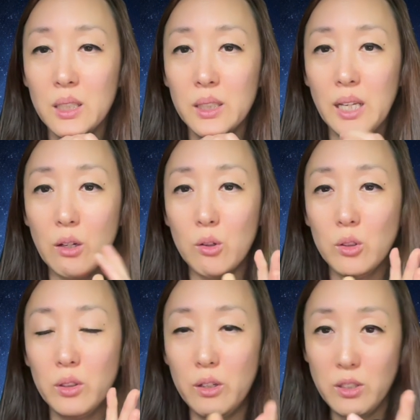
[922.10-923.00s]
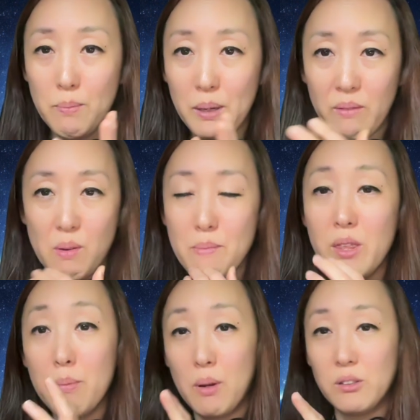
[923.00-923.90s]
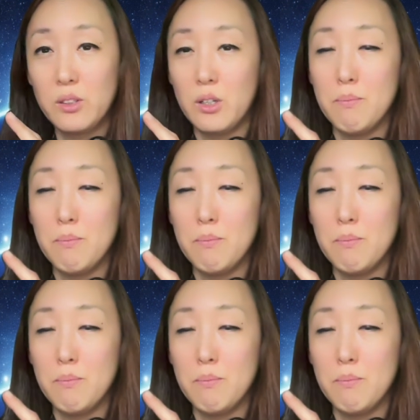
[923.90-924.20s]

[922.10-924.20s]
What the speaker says: Now, there's a bit of a myth buster.